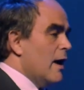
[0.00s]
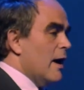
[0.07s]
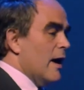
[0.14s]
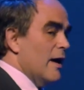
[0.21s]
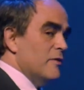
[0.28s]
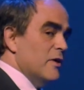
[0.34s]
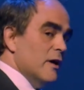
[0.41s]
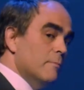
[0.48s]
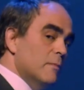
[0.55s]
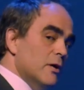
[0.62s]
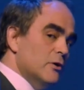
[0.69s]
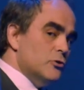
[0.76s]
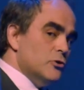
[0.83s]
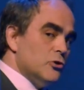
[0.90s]
And the
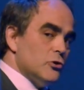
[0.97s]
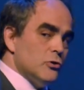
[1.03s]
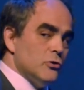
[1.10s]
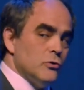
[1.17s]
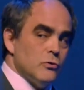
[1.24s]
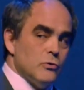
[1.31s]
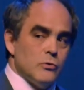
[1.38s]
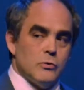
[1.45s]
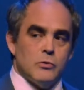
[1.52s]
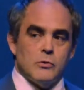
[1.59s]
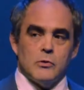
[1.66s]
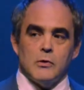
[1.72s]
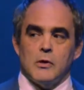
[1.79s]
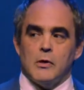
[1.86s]
image
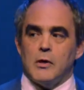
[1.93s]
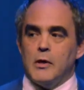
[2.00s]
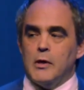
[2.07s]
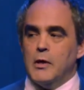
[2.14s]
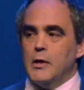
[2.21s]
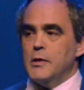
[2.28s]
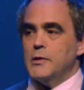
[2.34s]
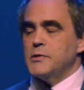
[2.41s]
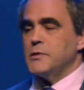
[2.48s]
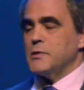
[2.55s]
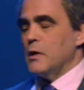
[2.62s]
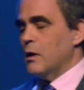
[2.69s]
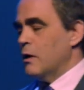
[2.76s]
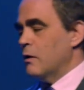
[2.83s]
is
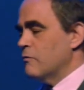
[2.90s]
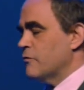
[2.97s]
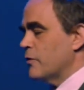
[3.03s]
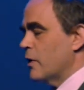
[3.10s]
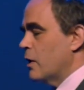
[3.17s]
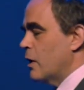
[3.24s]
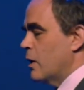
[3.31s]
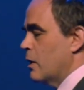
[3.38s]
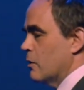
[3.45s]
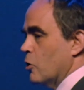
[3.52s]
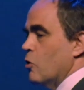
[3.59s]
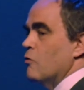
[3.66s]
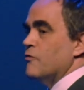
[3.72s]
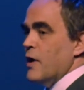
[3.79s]
of a
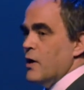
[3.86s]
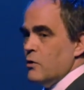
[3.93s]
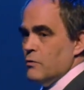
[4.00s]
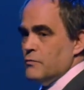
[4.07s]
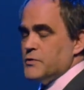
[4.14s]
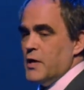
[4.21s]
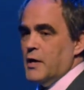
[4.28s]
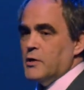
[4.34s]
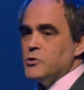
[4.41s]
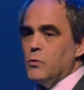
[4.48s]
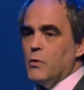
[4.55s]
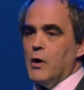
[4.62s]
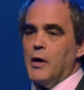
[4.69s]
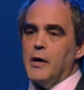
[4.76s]
co-founder of
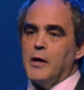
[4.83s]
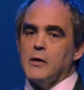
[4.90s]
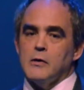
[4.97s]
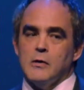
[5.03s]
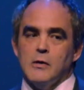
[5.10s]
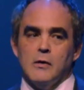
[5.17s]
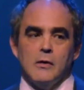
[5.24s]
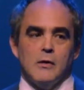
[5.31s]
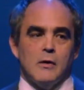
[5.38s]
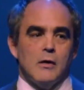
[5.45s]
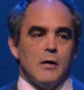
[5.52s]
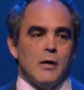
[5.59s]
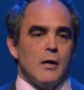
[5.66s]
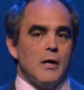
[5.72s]
Sanctuary,
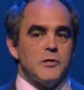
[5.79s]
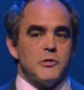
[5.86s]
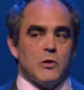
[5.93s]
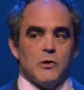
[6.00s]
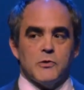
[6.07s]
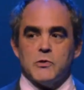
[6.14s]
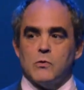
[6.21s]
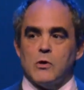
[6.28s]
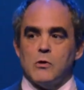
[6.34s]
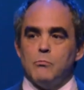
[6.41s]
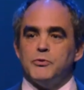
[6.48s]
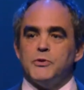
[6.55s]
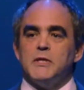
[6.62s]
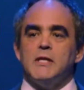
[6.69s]
and it's also
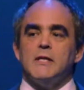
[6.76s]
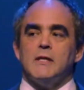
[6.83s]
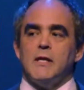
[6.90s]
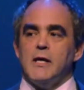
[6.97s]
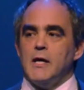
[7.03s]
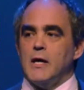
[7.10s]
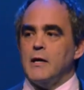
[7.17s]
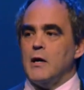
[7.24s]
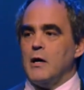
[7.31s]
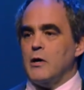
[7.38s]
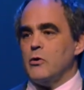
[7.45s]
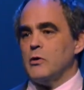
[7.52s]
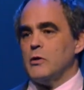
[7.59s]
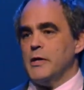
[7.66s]
completely and
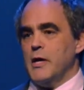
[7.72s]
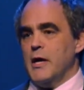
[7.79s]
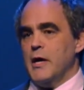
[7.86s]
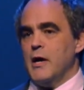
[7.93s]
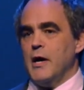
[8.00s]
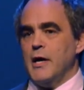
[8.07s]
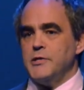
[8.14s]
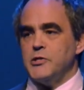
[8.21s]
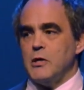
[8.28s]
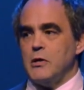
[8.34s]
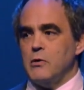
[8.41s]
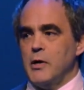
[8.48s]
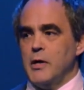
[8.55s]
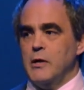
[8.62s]
utterly AI
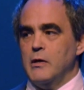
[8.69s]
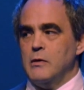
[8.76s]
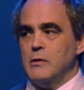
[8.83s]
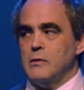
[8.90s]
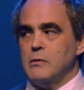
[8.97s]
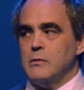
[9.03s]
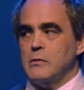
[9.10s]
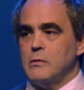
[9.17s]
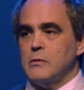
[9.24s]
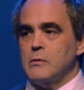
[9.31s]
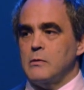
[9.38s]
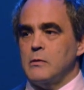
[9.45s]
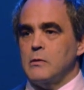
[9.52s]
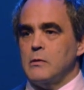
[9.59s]
generated.
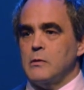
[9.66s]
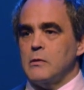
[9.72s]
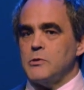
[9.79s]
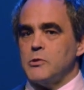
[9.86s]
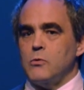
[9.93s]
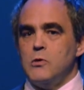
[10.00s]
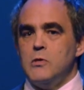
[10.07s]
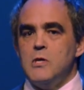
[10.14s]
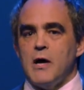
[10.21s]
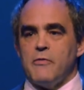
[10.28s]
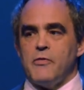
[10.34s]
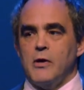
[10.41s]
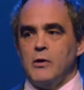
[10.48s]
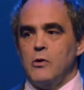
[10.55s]
So
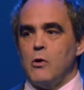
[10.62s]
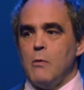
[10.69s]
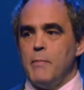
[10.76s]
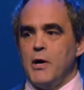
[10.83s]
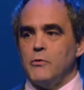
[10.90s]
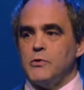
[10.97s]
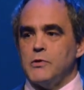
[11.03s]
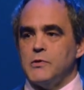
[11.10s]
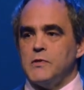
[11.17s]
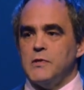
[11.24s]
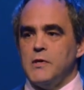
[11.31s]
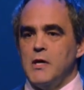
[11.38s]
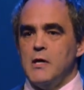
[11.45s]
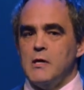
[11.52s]
nothing you're about to
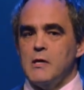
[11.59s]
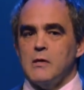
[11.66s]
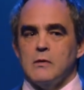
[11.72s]
see